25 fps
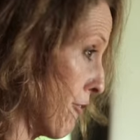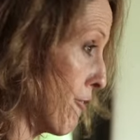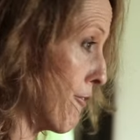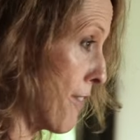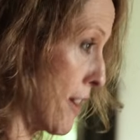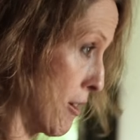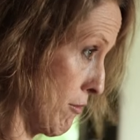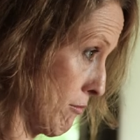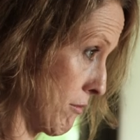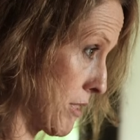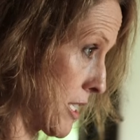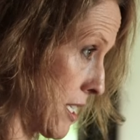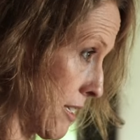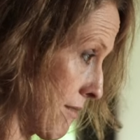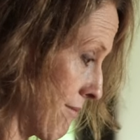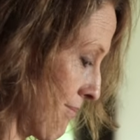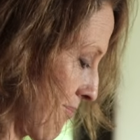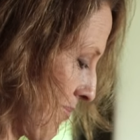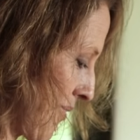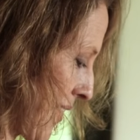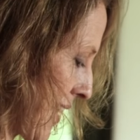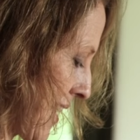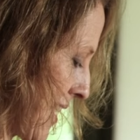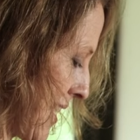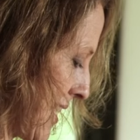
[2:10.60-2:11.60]
to felt
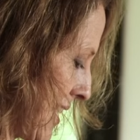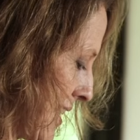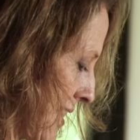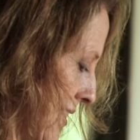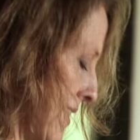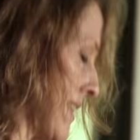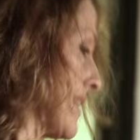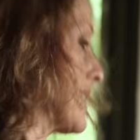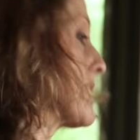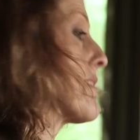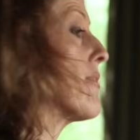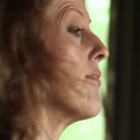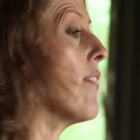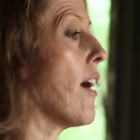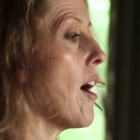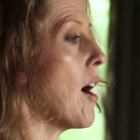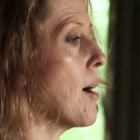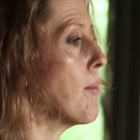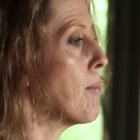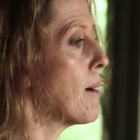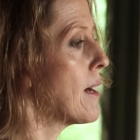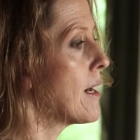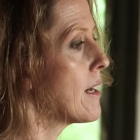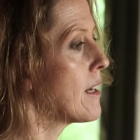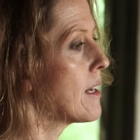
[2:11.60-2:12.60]
this
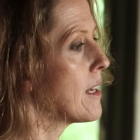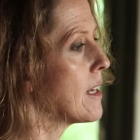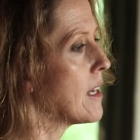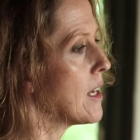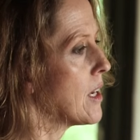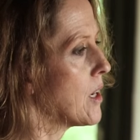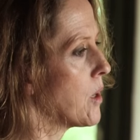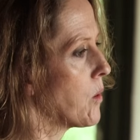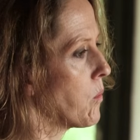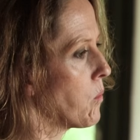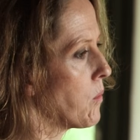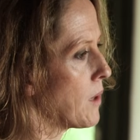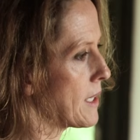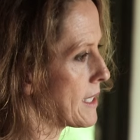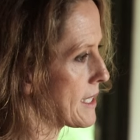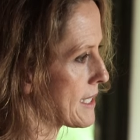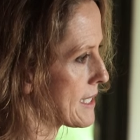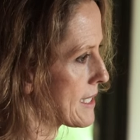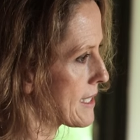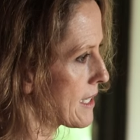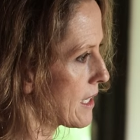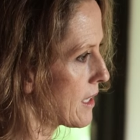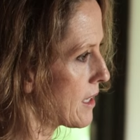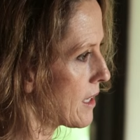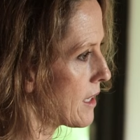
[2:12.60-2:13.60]
fiber
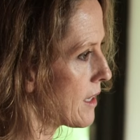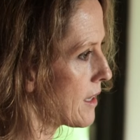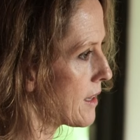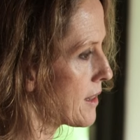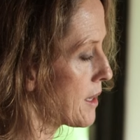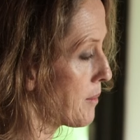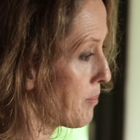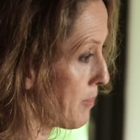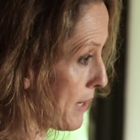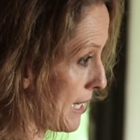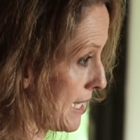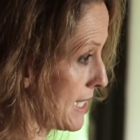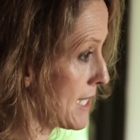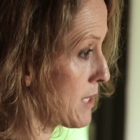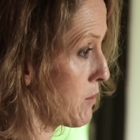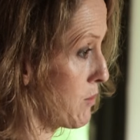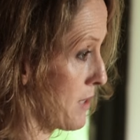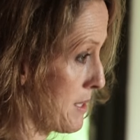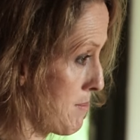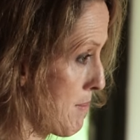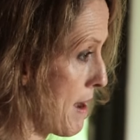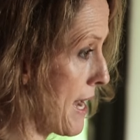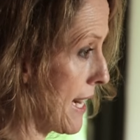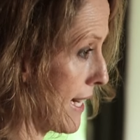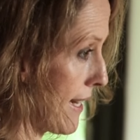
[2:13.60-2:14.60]
once the piece
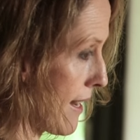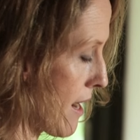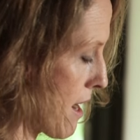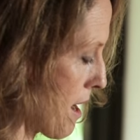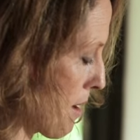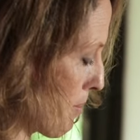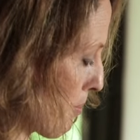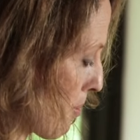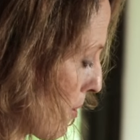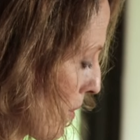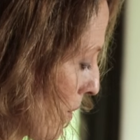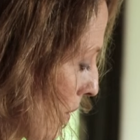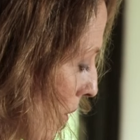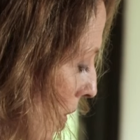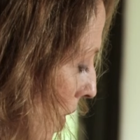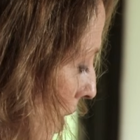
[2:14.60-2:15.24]
was made up.